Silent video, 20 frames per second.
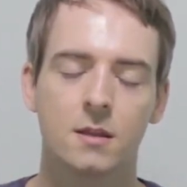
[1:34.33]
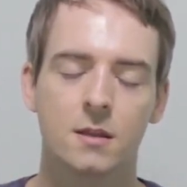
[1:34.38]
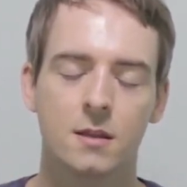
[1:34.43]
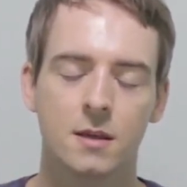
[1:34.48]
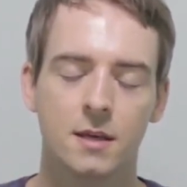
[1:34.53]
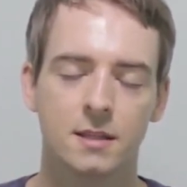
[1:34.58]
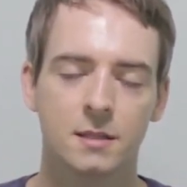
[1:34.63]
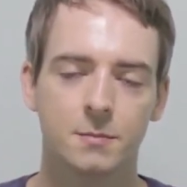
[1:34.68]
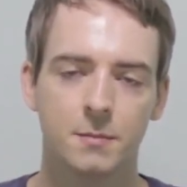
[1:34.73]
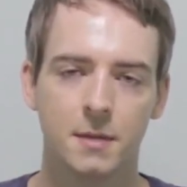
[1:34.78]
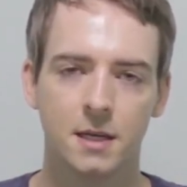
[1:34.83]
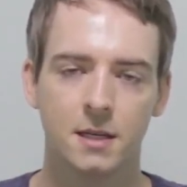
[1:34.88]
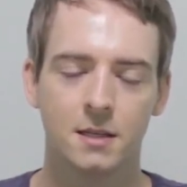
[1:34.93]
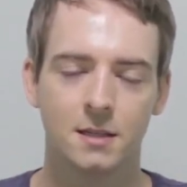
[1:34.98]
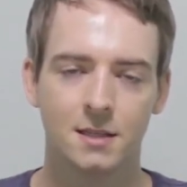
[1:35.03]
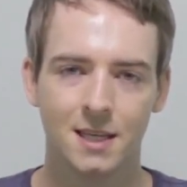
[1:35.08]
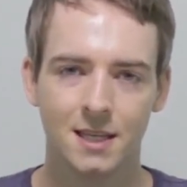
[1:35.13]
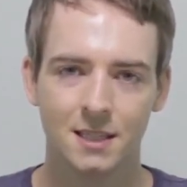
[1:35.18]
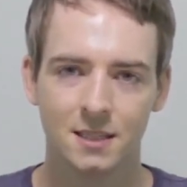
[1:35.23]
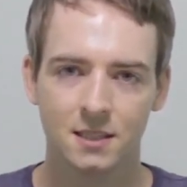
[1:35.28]
This
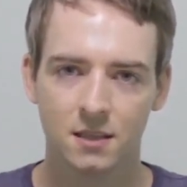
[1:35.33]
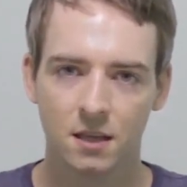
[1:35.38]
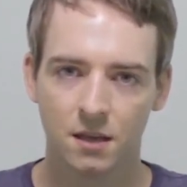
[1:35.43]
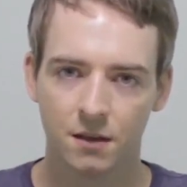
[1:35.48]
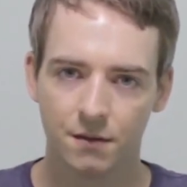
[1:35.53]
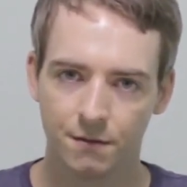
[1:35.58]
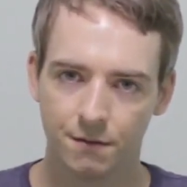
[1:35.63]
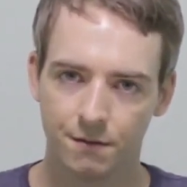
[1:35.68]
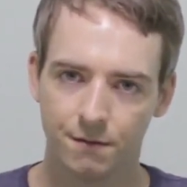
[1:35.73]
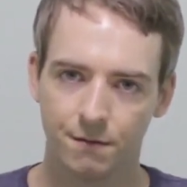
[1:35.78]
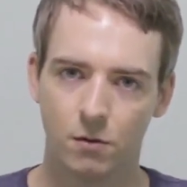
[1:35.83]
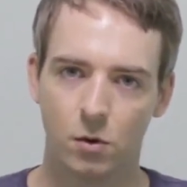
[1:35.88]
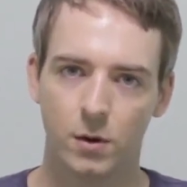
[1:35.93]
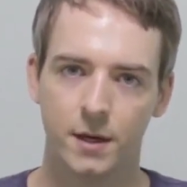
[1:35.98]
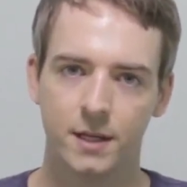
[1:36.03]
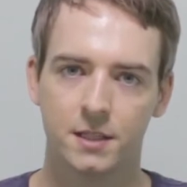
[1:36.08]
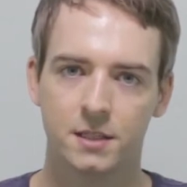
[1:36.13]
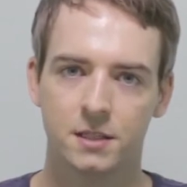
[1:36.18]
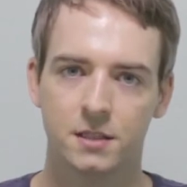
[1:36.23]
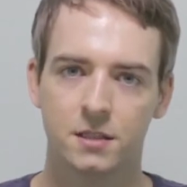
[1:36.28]
means it's
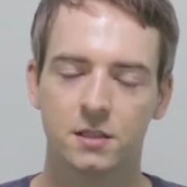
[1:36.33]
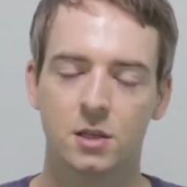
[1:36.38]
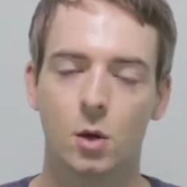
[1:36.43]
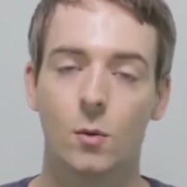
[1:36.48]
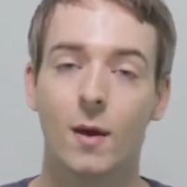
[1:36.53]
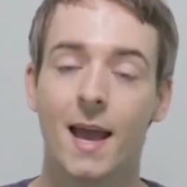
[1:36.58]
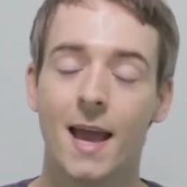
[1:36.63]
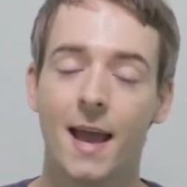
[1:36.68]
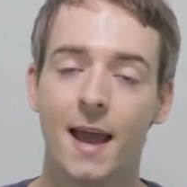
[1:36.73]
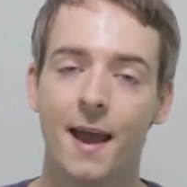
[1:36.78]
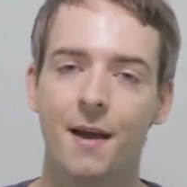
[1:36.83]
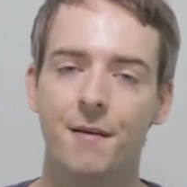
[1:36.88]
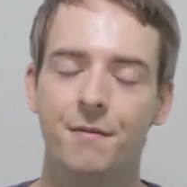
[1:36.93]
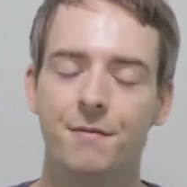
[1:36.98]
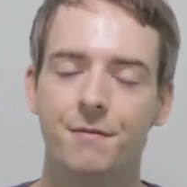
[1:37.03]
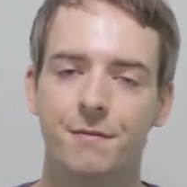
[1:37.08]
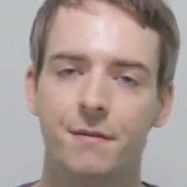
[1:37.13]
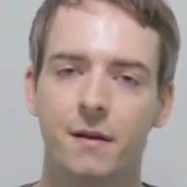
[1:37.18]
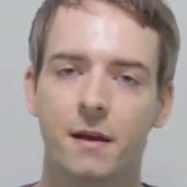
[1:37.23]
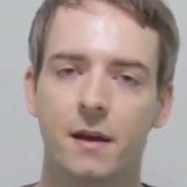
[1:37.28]
voiced. So
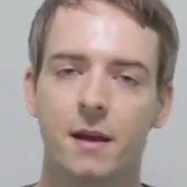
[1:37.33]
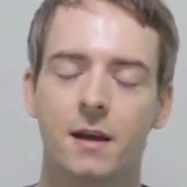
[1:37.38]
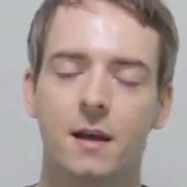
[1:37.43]
F